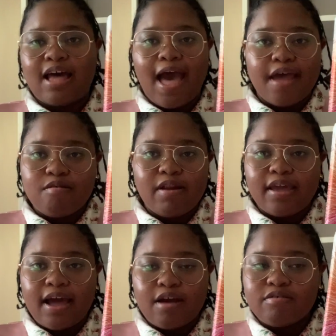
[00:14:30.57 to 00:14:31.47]
I
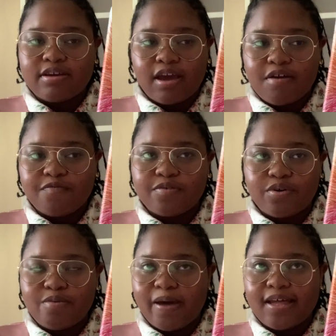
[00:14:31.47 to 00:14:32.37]
don't care for
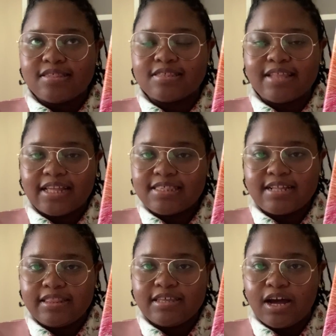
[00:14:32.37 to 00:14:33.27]
romance. That's
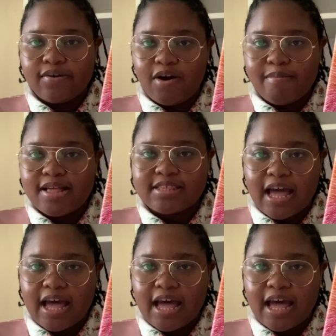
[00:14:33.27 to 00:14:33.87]
nothing on romance.